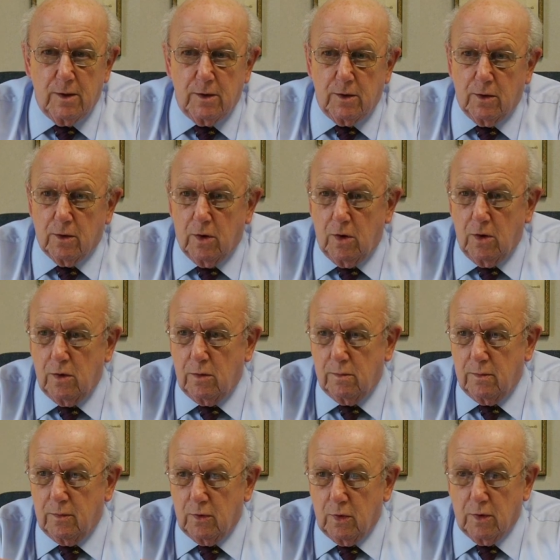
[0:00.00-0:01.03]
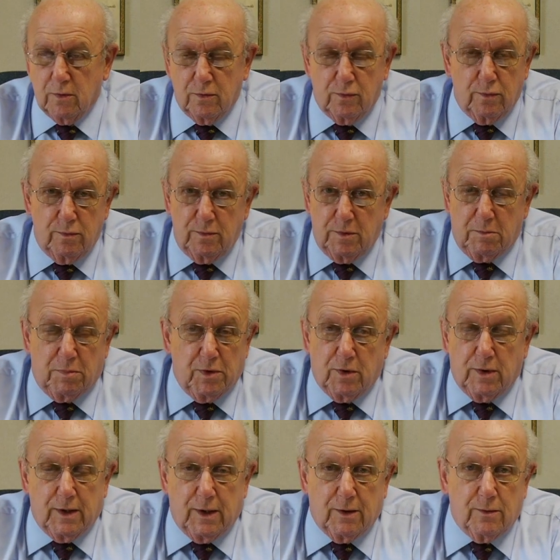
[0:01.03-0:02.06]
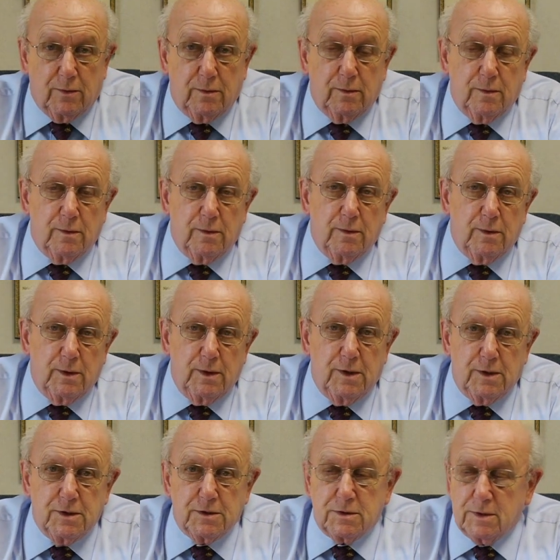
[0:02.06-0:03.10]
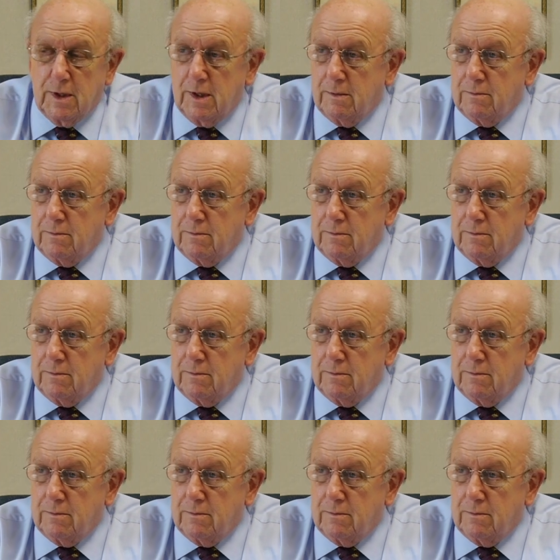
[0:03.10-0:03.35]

your home or the building is